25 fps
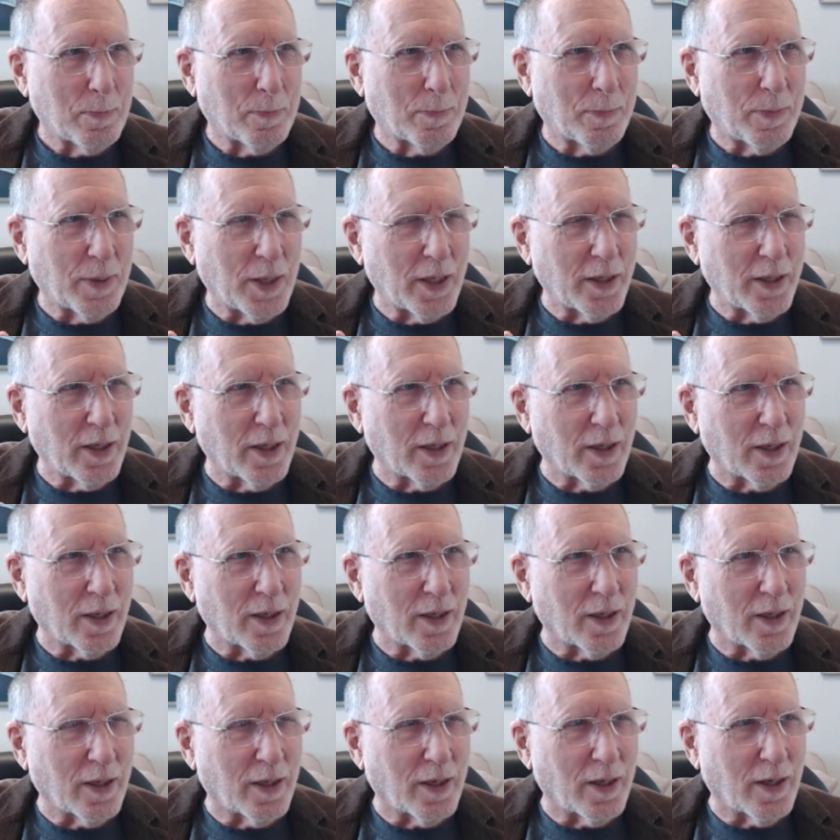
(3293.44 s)
But
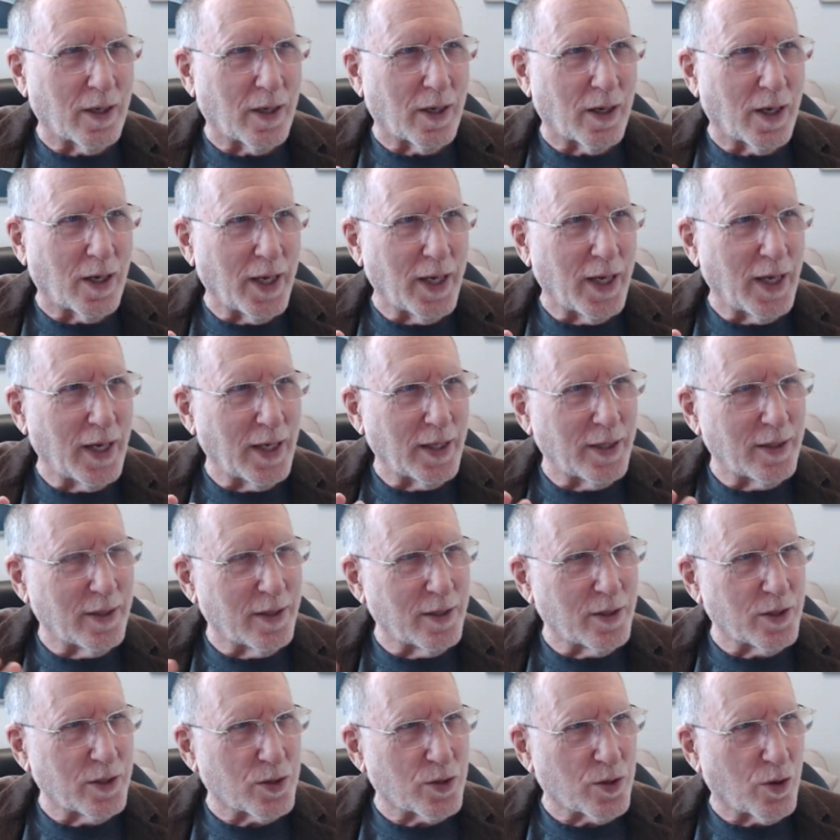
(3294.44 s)
I had
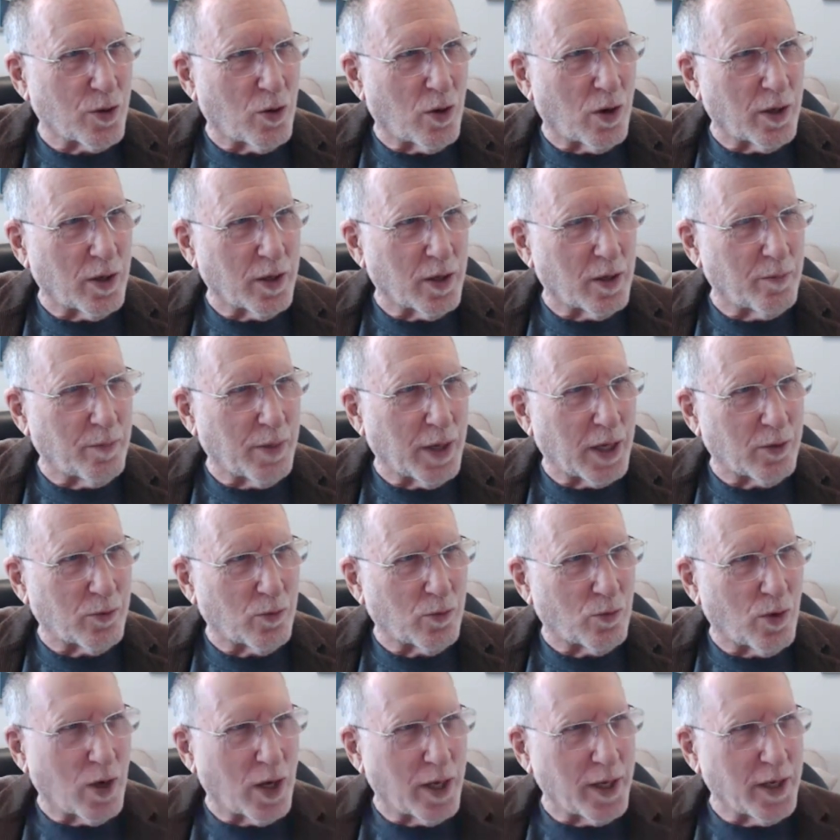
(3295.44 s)
this thought about
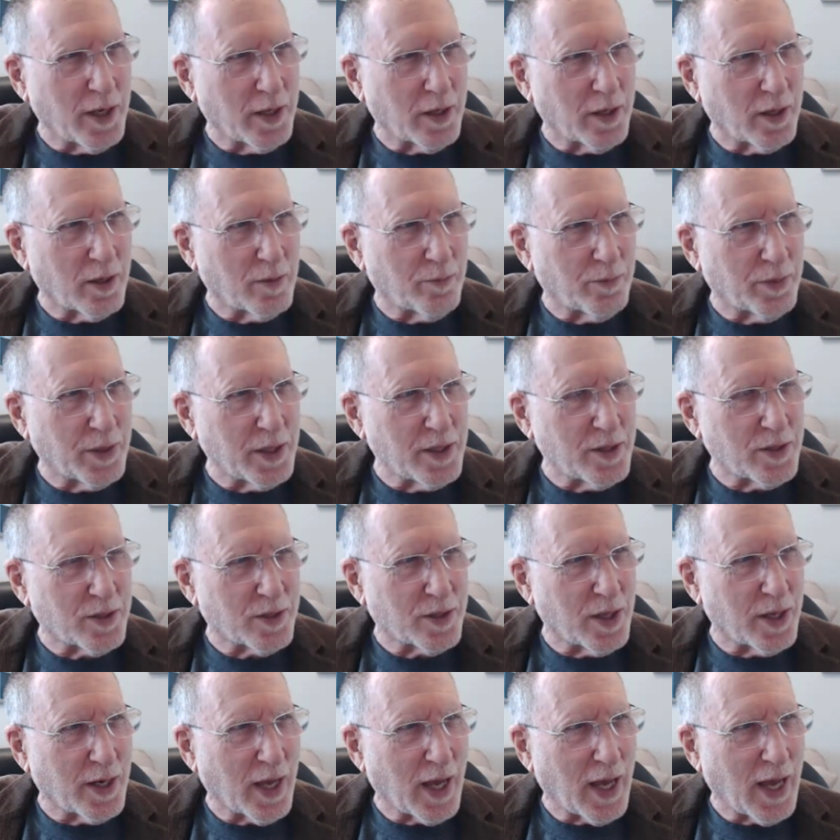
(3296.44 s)
writing a piece
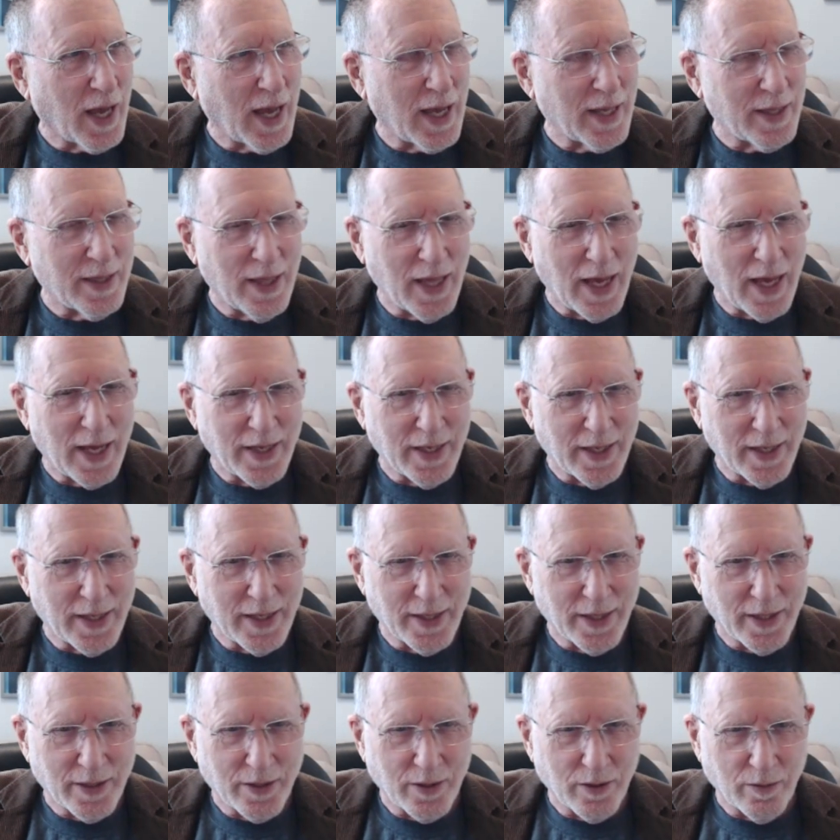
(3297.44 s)
that had that
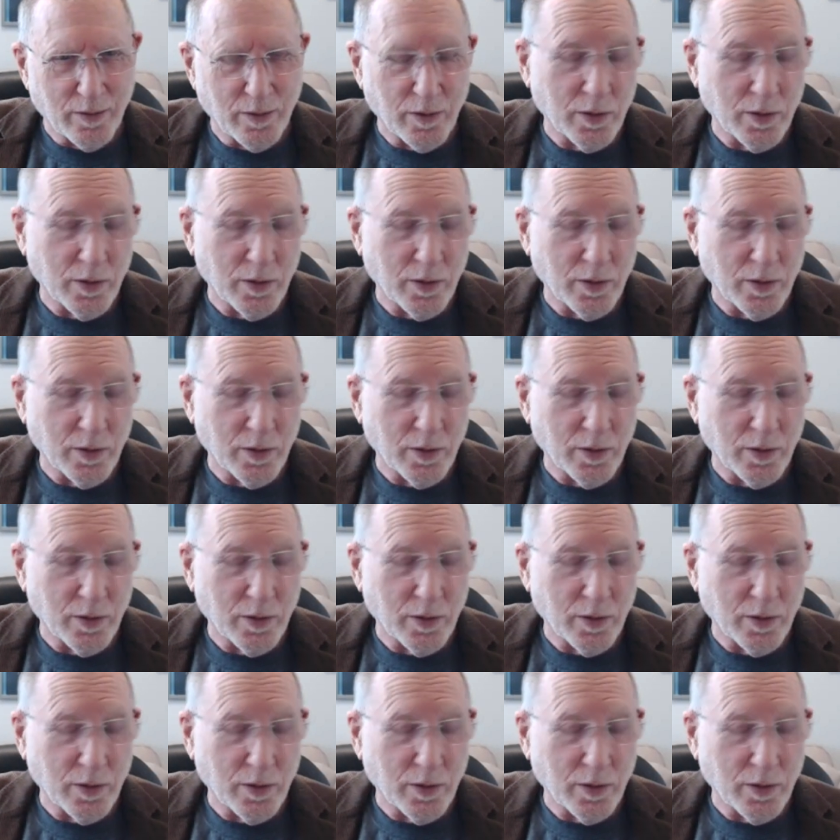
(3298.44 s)
in it.